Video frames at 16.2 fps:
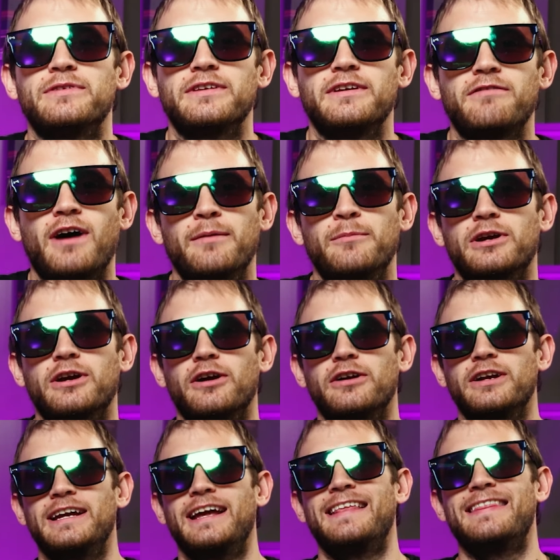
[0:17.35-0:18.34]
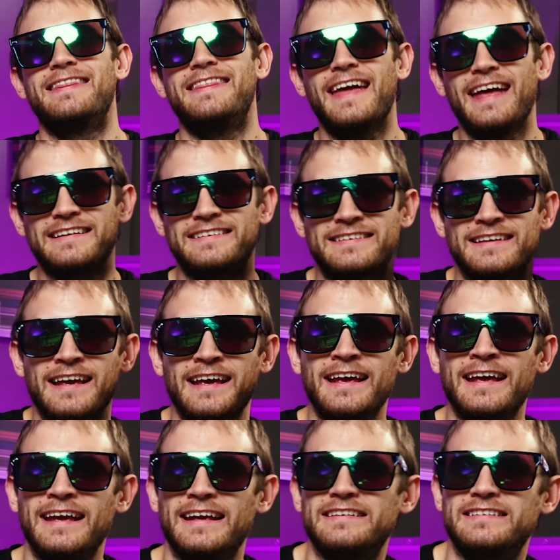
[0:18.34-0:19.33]
is Levi McCurdy, and this
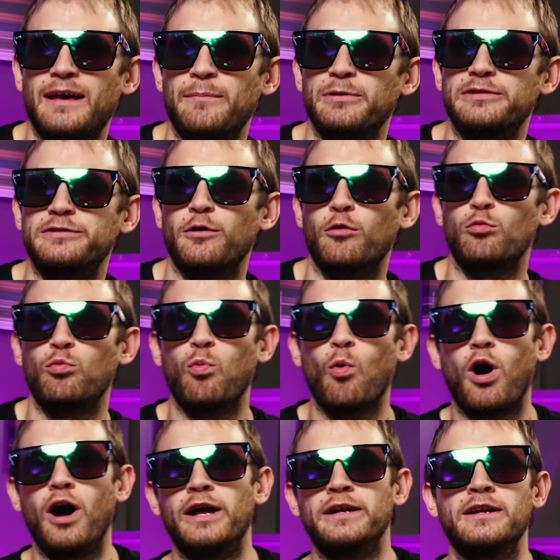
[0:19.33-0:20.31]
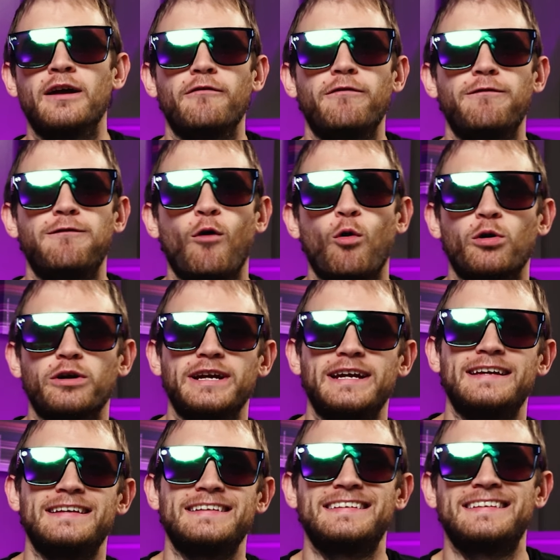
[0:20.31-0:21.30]
is episode
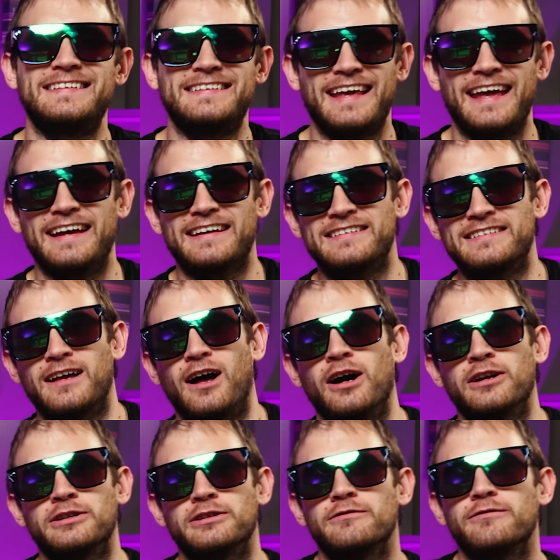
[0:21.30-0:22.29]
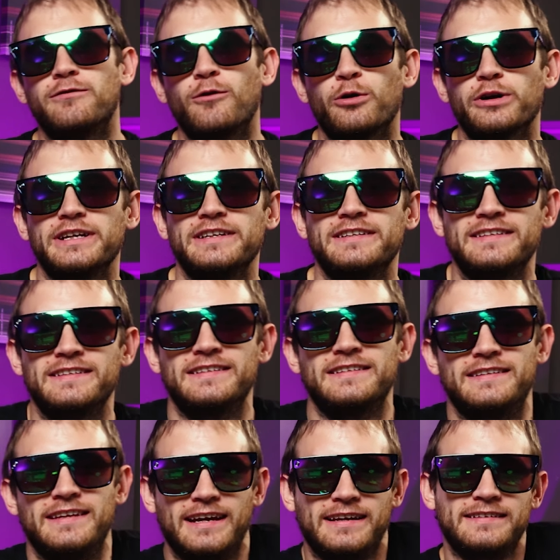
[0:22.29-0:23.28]
146.
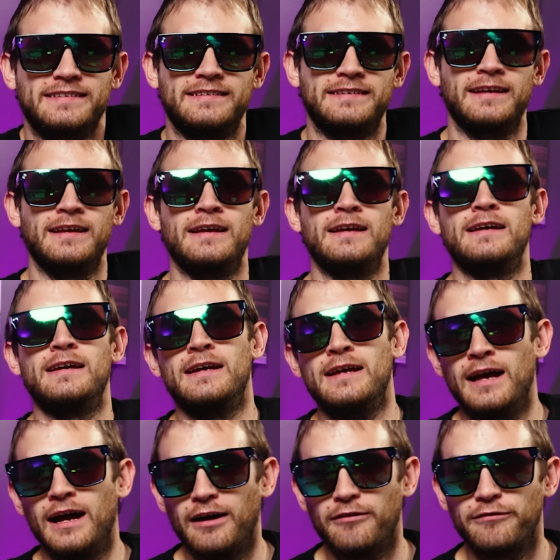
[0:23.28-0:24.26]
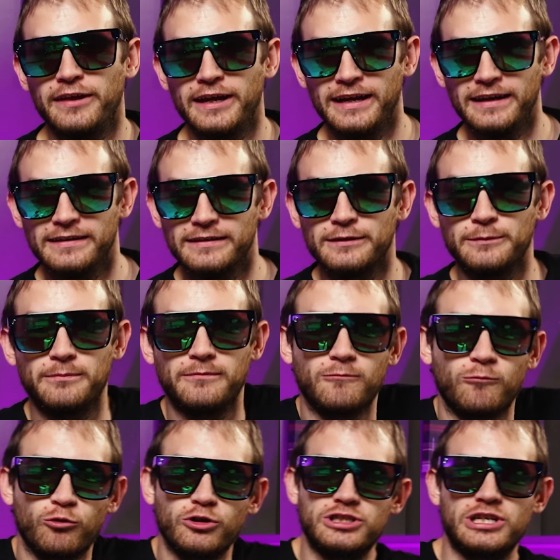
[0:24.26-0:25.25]
146 of these
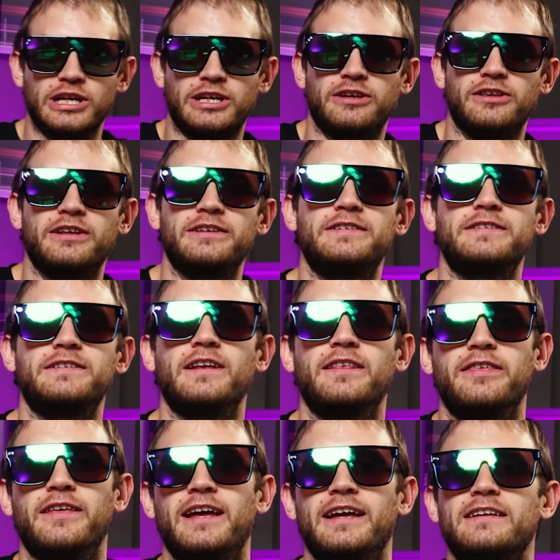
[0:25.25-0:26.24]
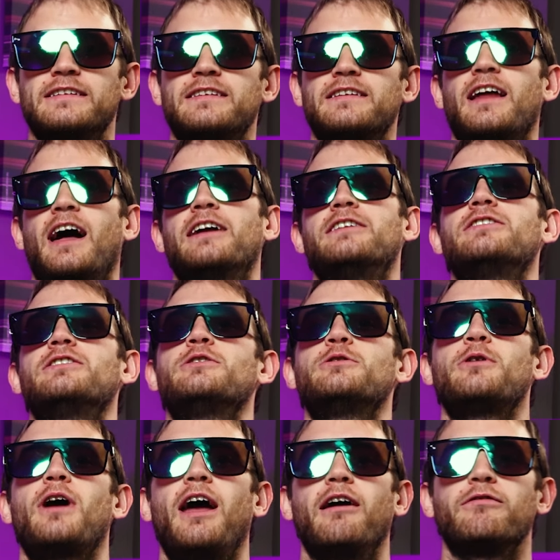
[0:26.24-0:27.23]
ridiculous things that I
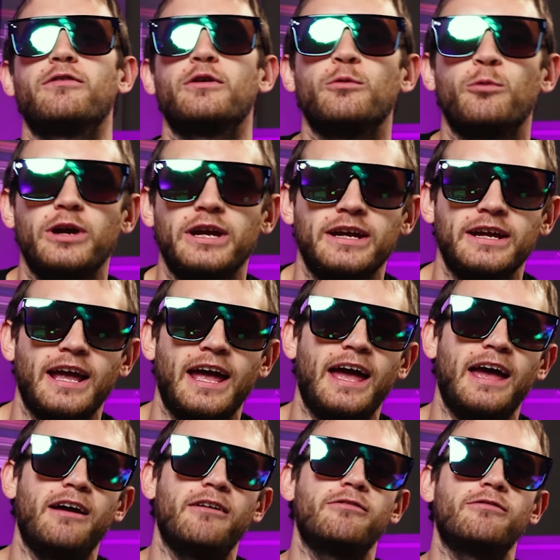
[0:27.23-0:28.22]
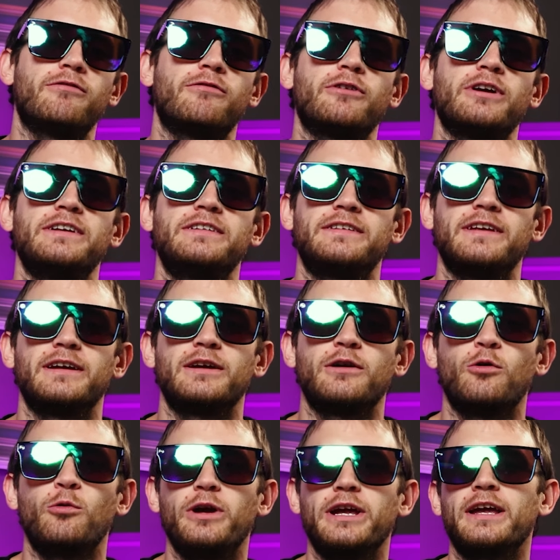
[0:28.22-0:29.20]
do every week, every
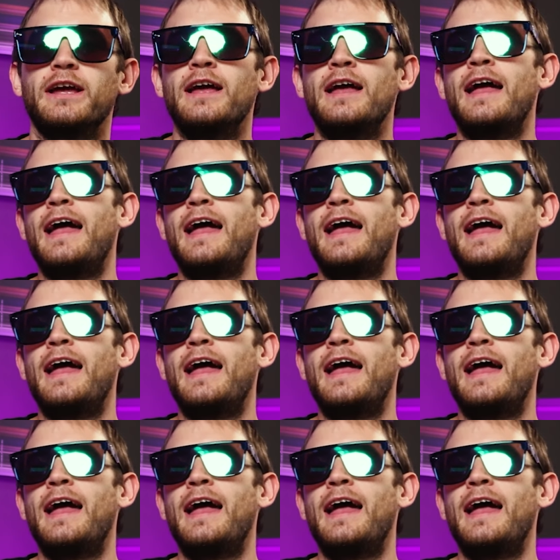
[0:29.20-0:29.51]
single week.